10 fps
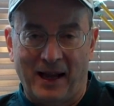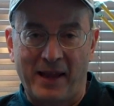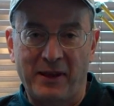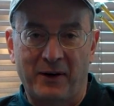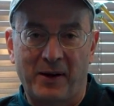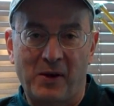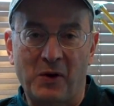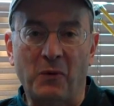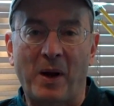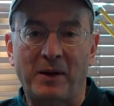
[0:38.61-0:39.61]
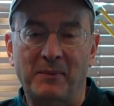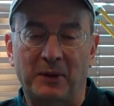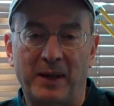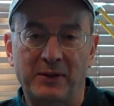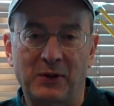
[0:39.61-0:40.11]
Hi there, and welcome to
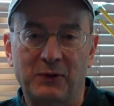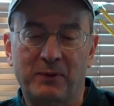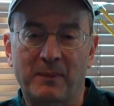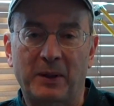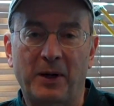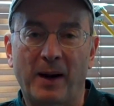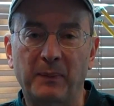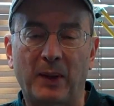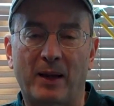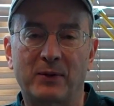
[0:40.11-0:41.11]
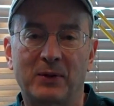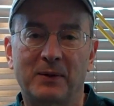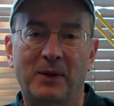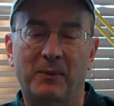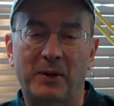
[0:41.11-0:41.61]
Lessons from the Carp Lodge,
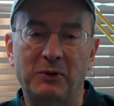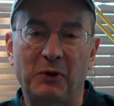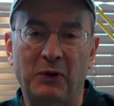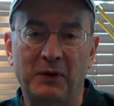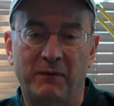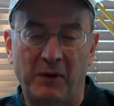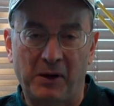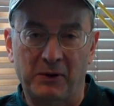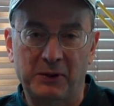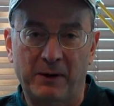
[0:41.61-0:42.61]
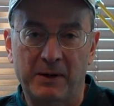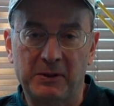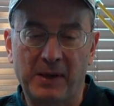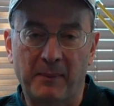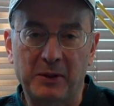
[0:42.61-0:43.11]
the original video
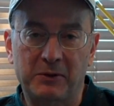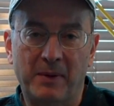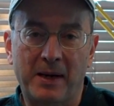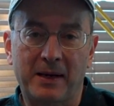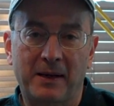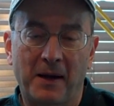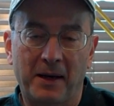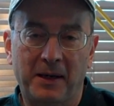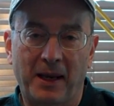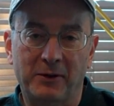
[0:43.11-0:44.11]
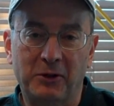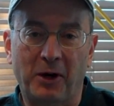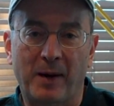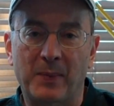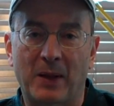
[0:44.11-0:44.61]
series demonstrating how to catch
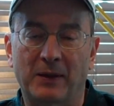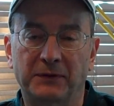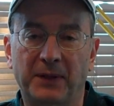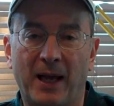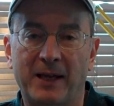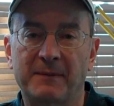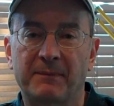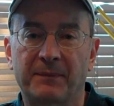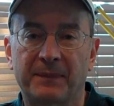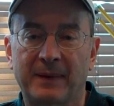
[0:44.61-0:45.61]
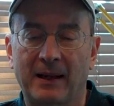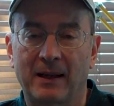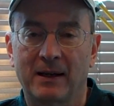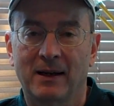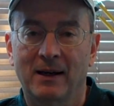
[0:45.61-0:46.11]
carp on the fly.
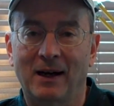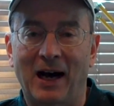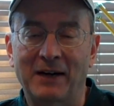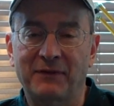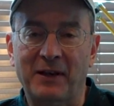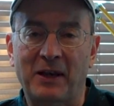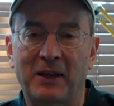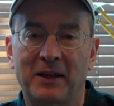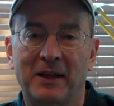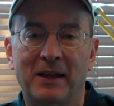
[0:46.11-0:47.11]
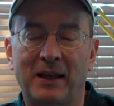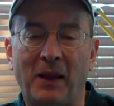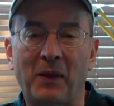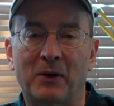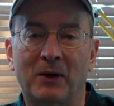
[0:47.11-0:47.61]
Often,
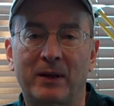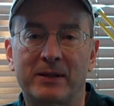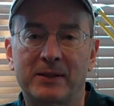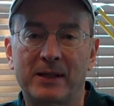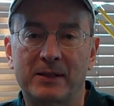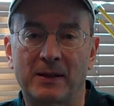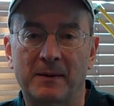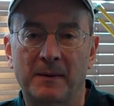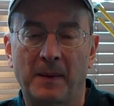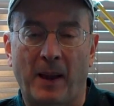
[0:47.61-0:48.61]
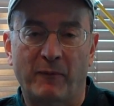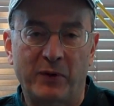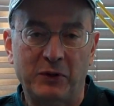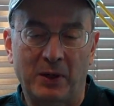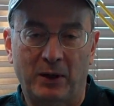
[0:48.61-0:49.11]
in the early season, I'm
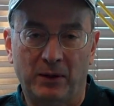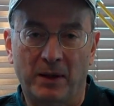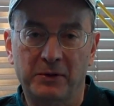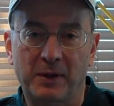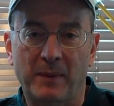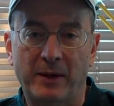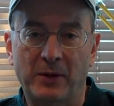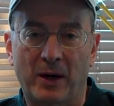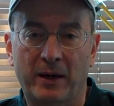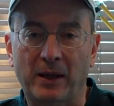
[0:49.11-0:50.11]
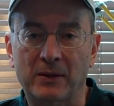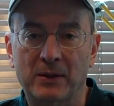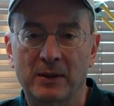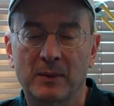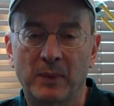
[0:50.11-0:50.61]
fishing close to my
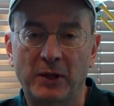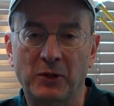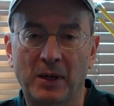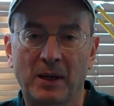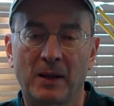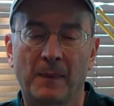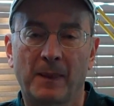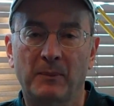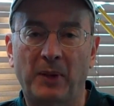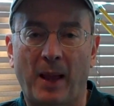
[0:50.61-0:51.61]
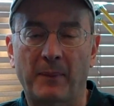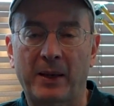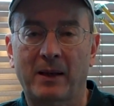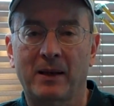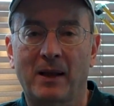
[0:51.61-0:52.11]
targets, pitching,
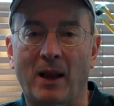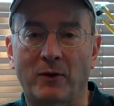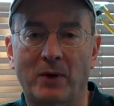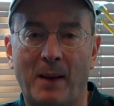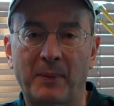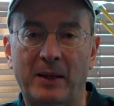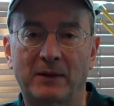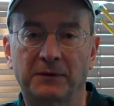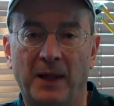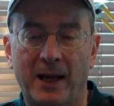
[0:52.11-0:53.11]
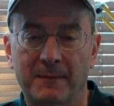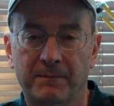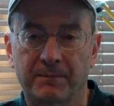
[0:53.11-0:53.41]
plopping, and dropping the fly.